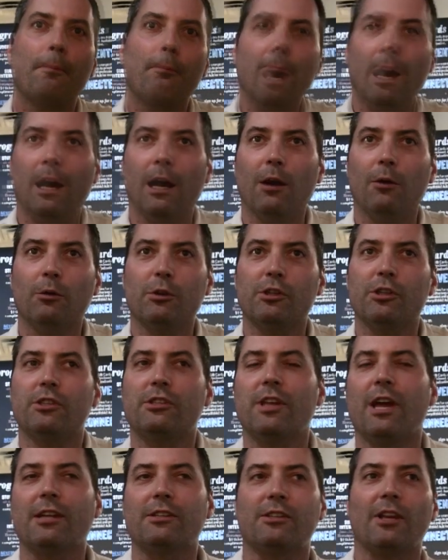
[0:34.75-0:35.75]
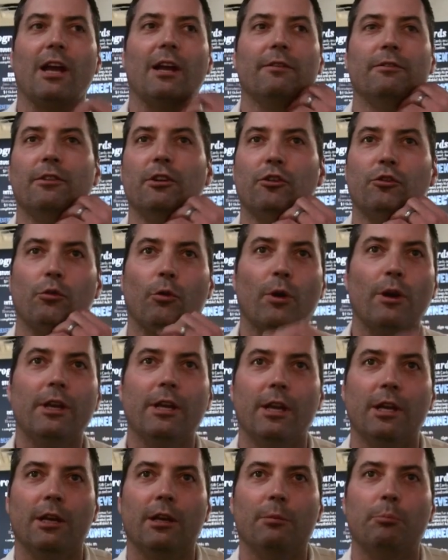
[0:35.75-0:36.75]
Uh, we're just outside of Detroit
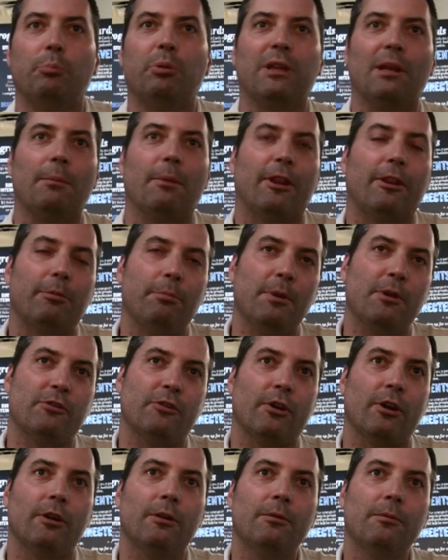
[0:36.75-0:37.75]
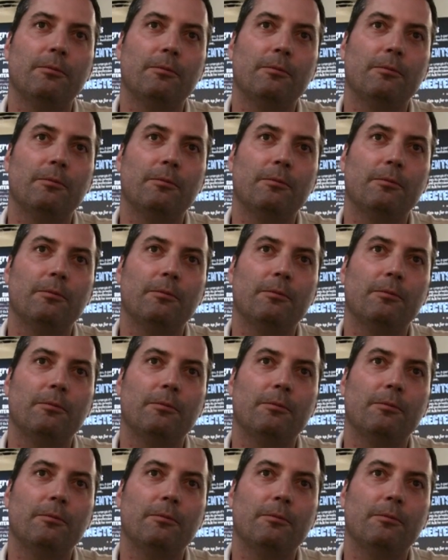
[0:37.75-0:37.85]
in Plymouth, Michigan.